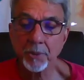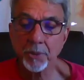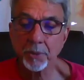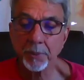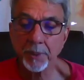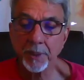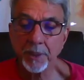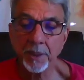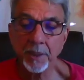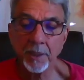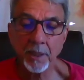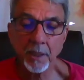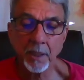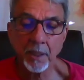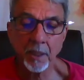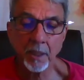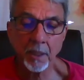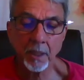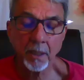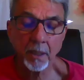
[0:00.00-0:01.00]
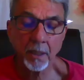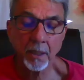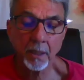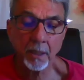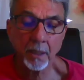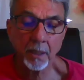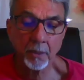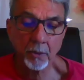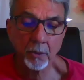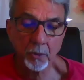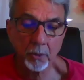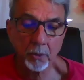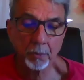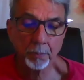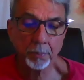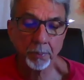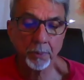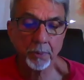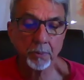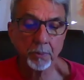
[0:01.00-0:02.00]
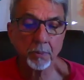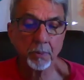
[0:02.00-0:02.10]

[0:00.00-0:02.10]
to begin a group